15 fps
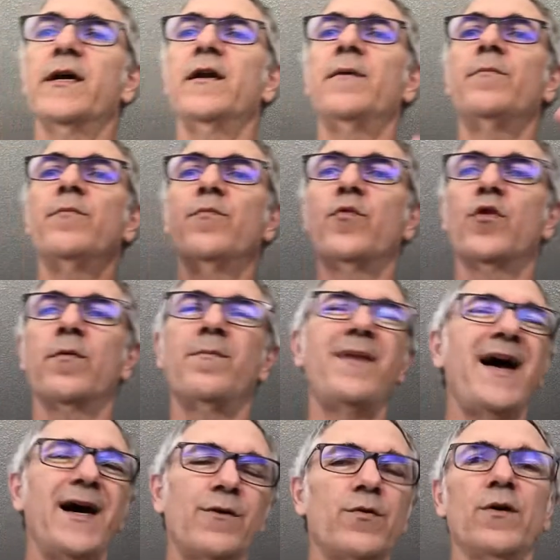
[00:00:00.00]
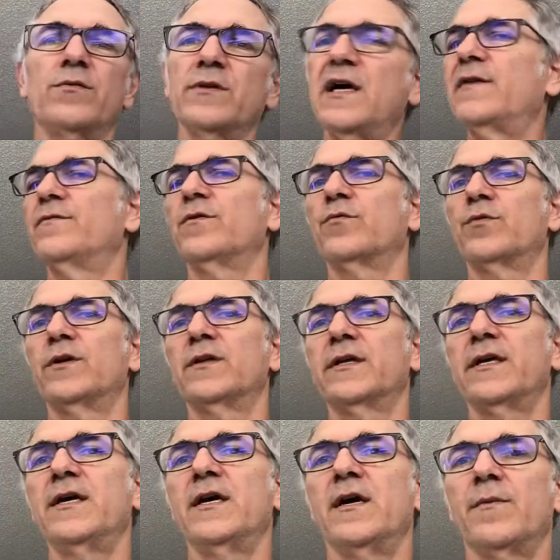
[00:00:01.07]
at a more macro level,
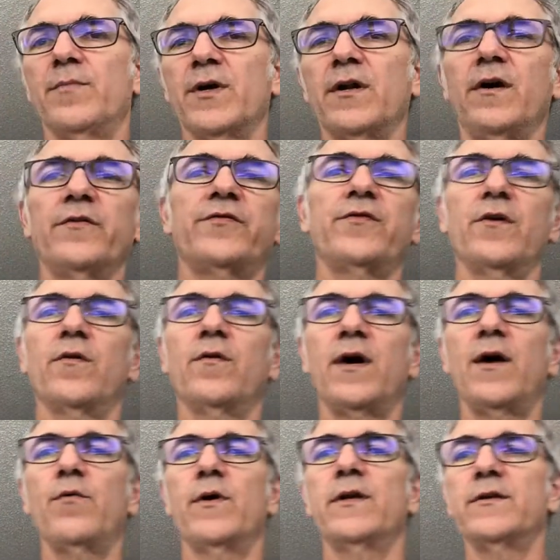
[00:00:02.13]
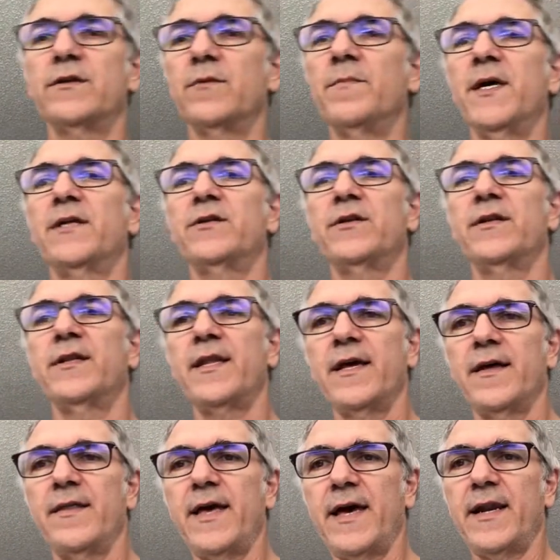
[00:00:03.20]
really. But also, I wanted to mention
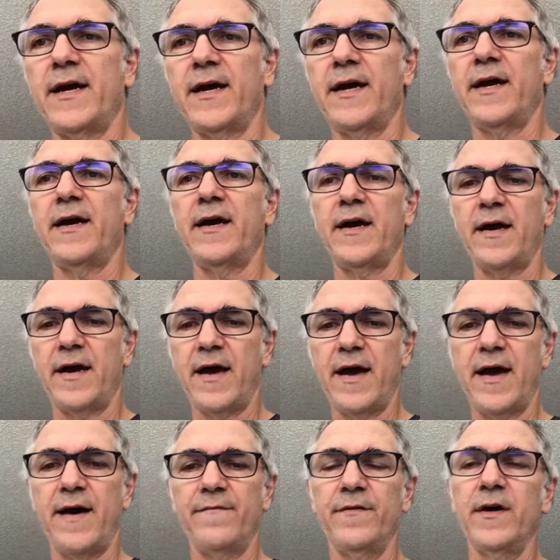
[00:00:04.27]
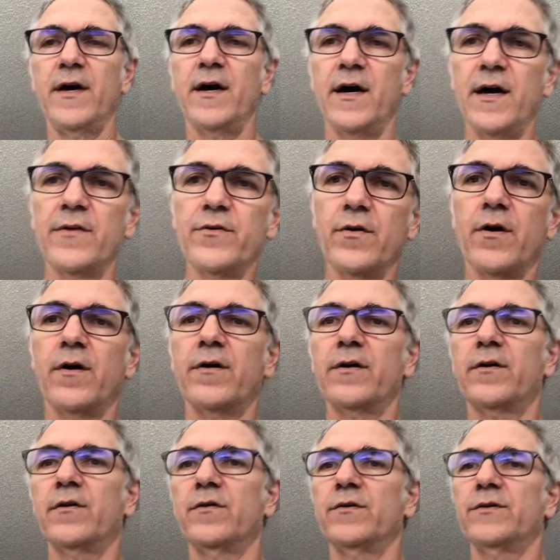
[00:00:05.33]
that I have other
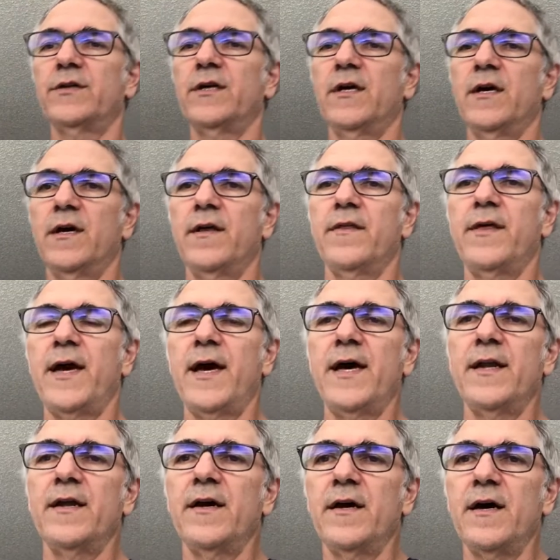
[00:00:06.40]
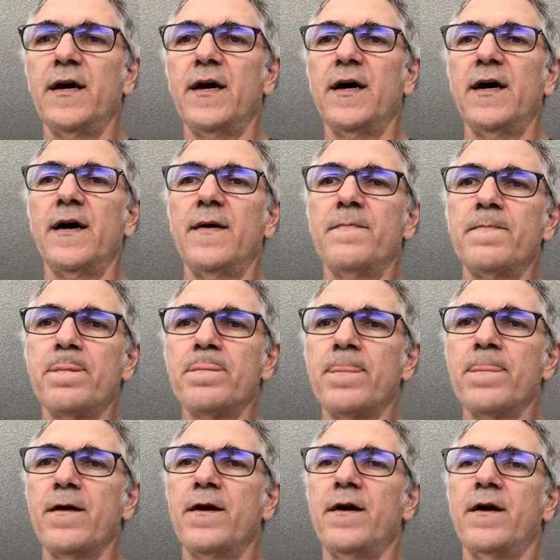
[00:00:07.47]
articles that um,
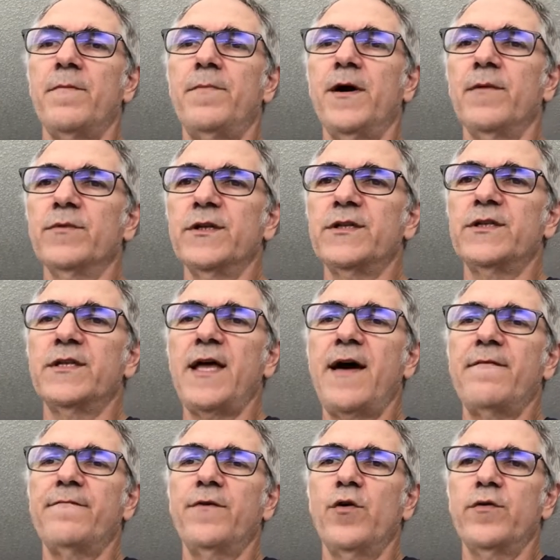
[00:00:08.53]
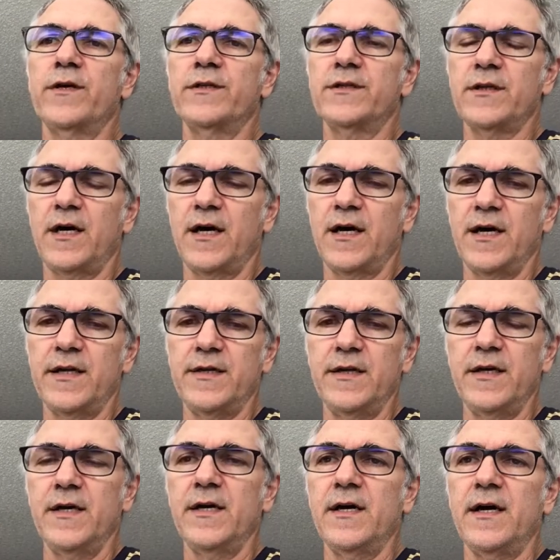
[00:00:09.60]
uh, published that focus on
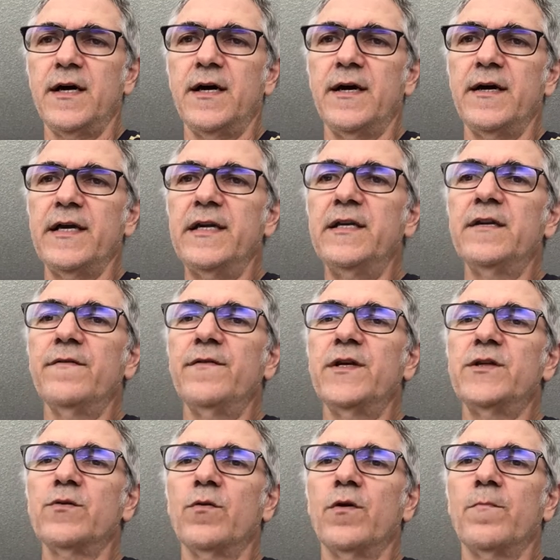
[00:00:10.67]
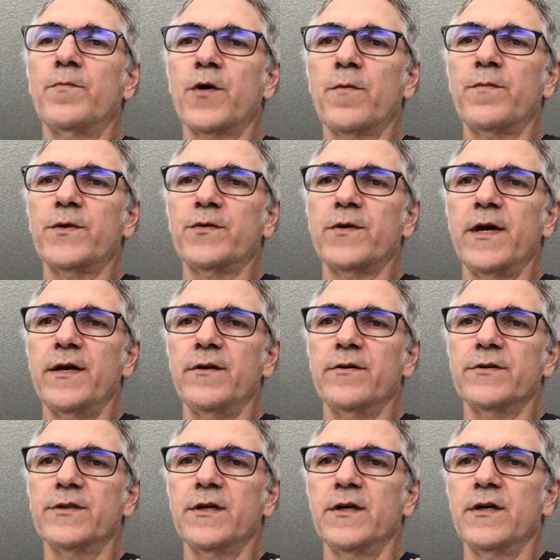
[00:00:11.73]
uh, individual perpetrators